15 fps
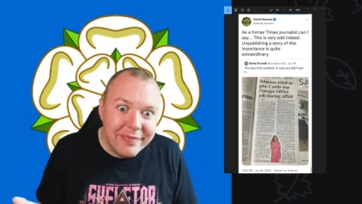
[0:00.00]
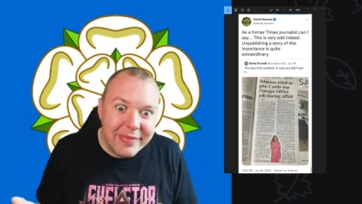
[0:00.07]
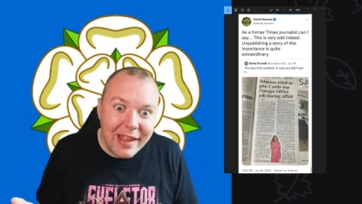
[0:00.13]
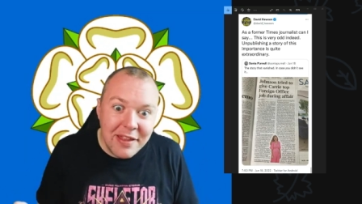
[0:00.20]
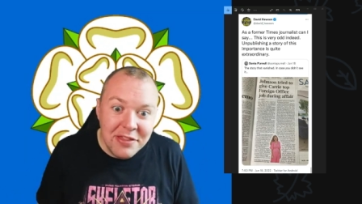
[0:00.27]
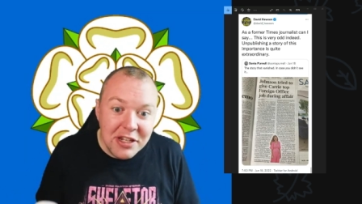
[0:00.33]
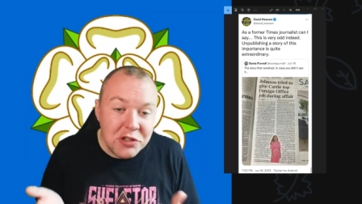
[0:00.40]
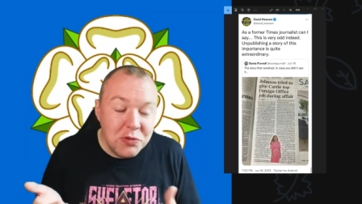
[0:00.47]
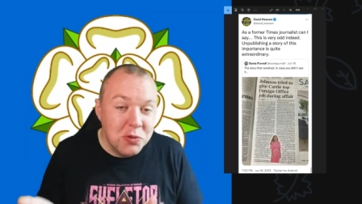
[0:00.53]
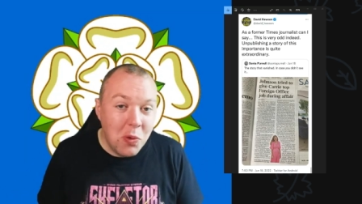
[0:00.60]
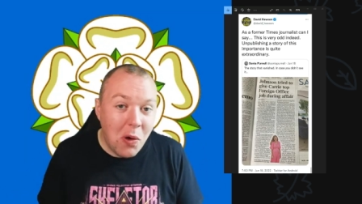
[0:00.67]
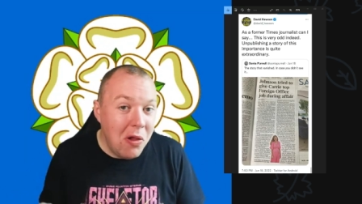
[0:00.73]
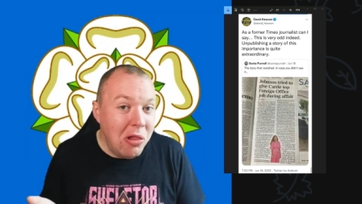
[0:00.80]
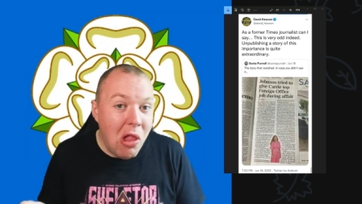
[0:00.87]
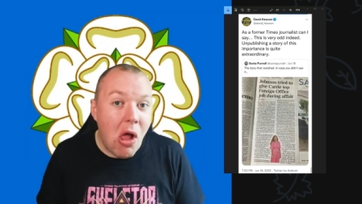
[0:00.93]
And this was what a
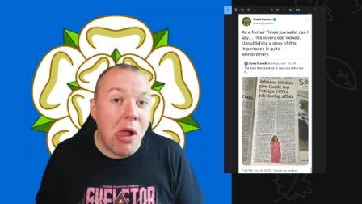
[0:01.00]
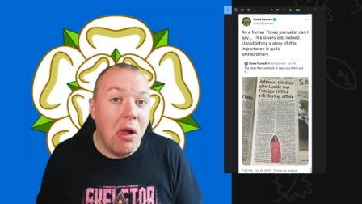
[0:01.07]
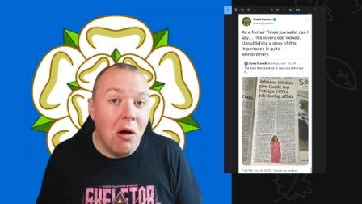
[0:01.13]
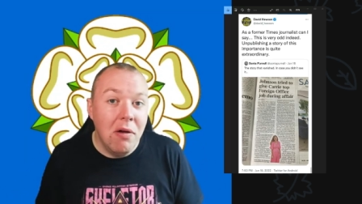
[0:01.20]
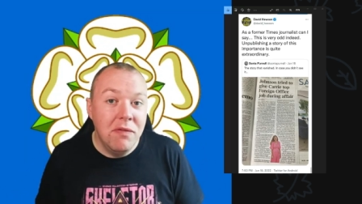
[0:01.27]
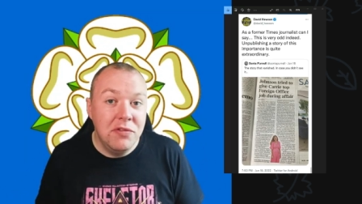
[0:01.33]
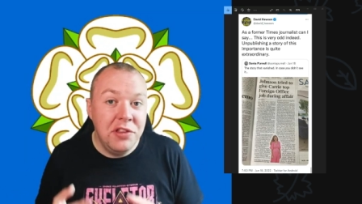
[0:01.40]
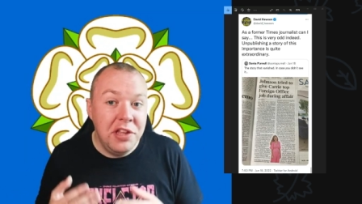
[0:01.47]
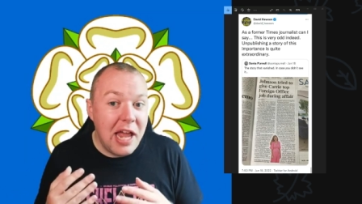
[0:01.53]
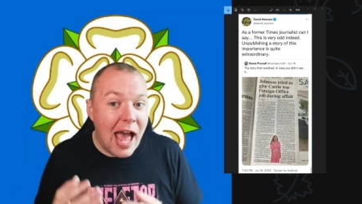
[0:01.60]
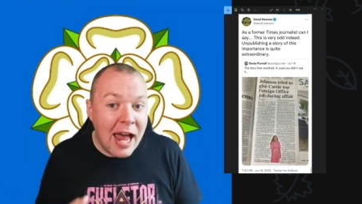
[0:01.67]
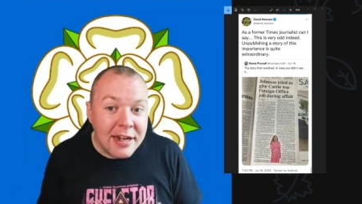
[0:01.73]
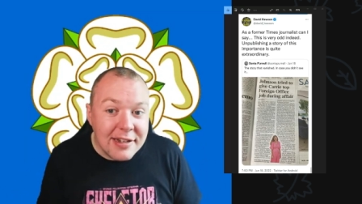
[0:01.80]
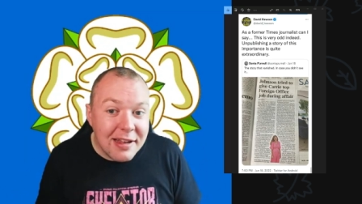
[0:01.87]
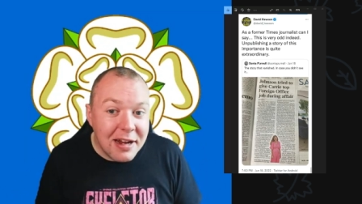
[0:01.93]
lot of the
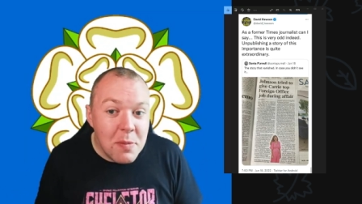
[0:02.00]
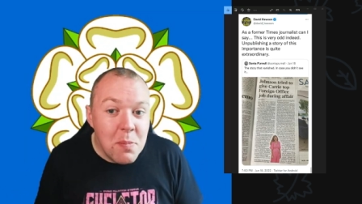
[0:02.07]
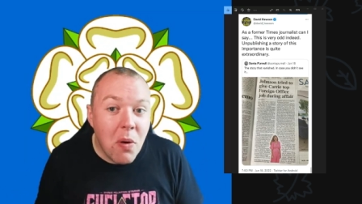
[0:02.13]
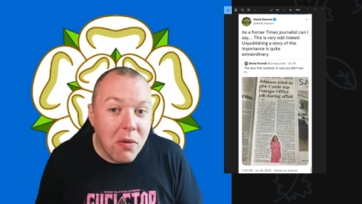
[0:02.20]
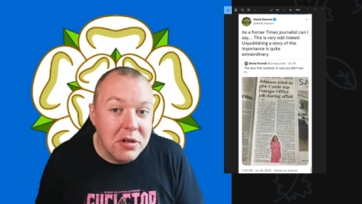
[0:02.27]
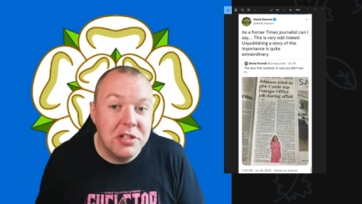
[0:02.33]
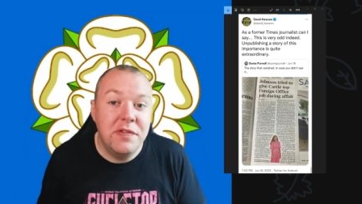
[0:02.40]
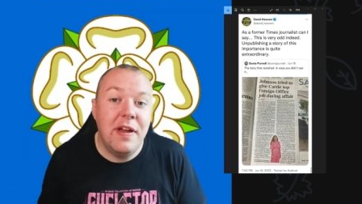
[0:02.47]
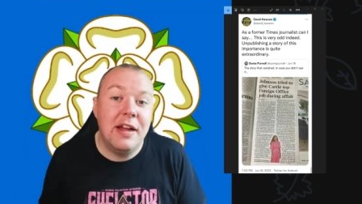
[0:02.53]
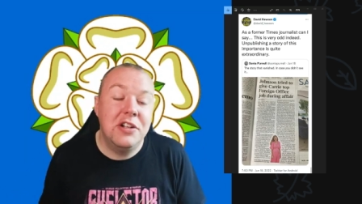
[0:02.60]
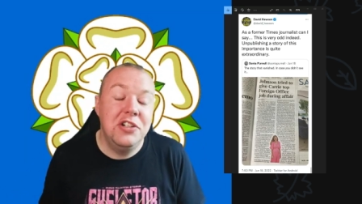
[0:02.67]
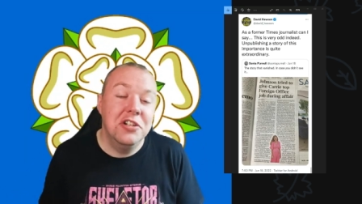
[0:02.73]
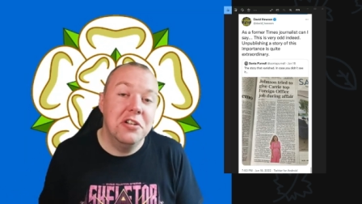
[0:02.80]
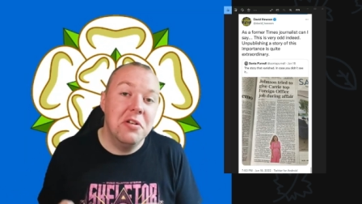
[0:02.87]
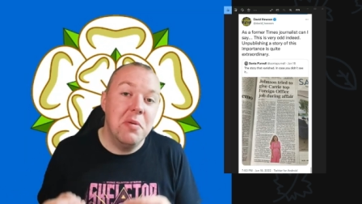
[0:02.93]
anti-Boris
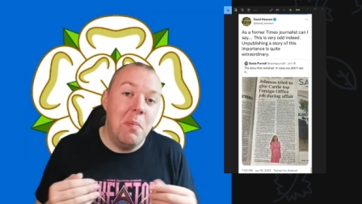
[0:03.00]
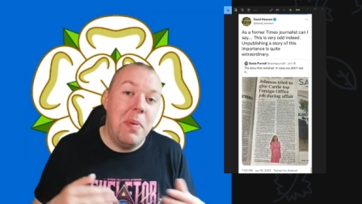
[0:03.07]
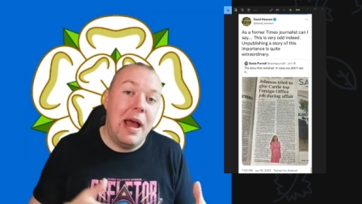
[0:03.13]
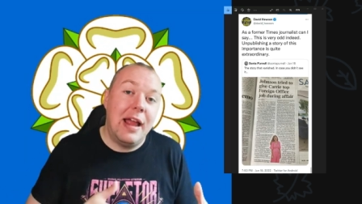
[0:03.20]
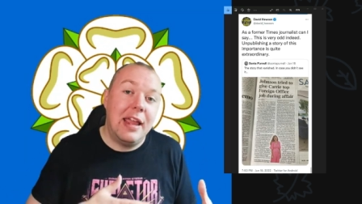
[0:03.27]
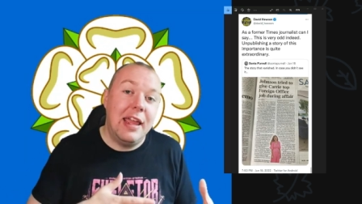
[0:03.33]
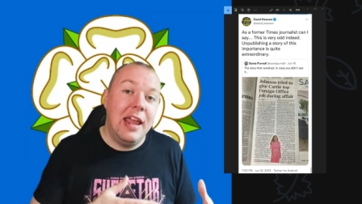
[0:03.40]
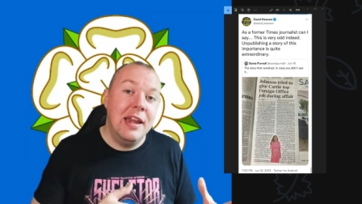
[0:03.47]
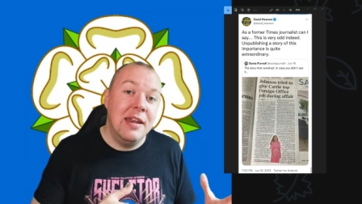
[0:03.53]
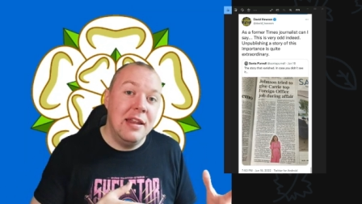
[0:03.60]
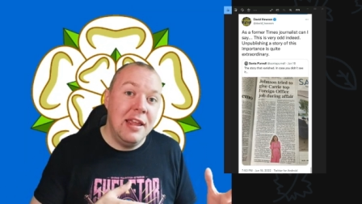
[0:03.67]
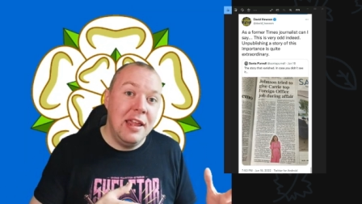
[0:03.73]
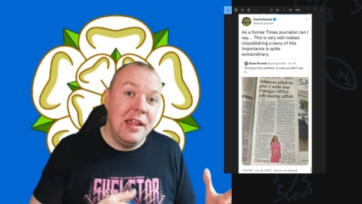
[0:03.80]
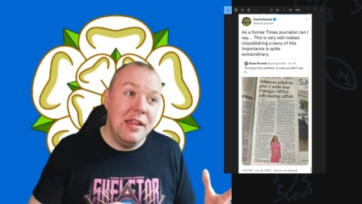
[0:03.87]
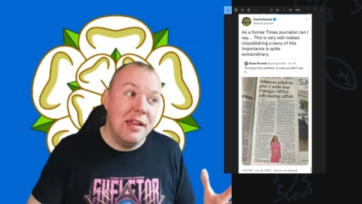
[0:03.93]
faction back in
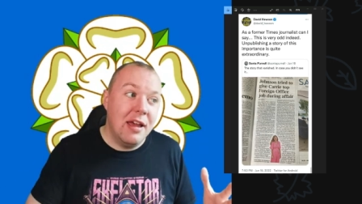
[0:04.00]
the,